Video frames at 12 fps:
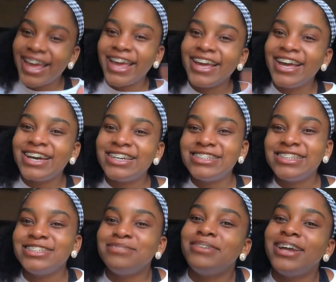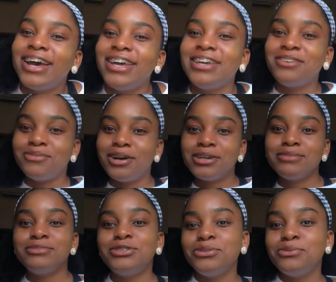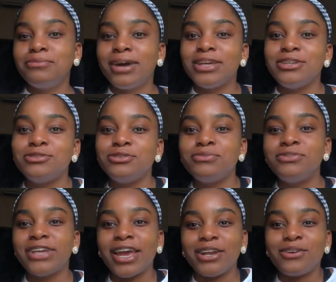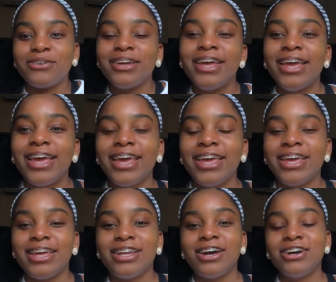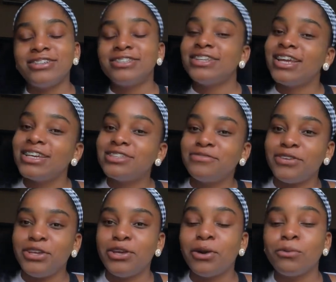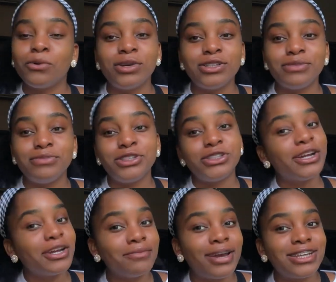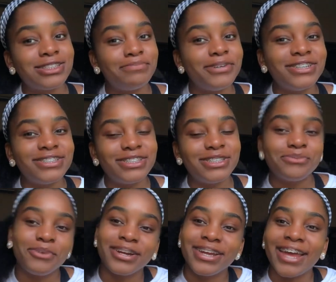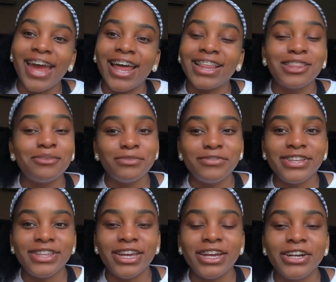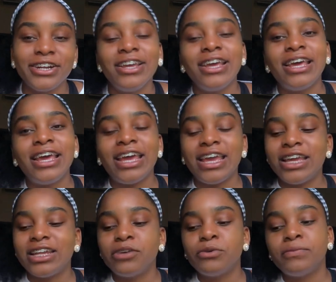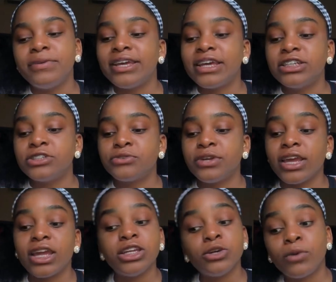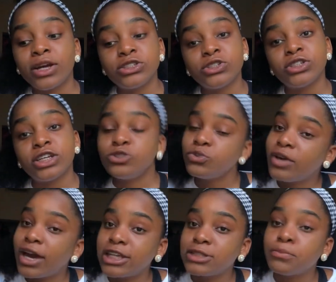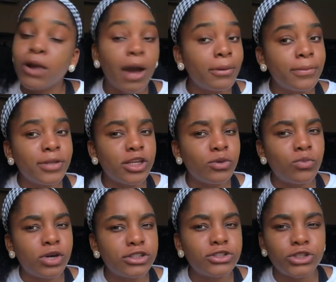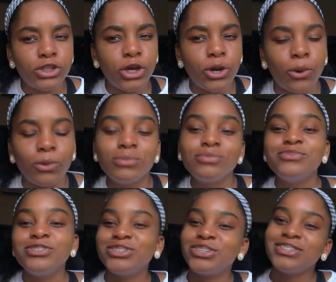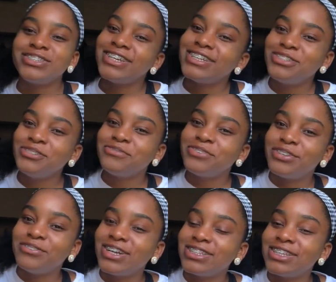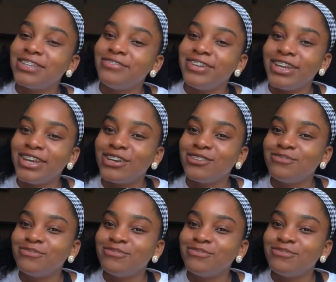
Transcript: Hey guys, it's Minaya and welcome to my YouTube channel and on today's video I'm going to be sharing my experiences working at the movie theater and I will be answering any questions that you guys probably want to know. So stay tuned for the rest of the video.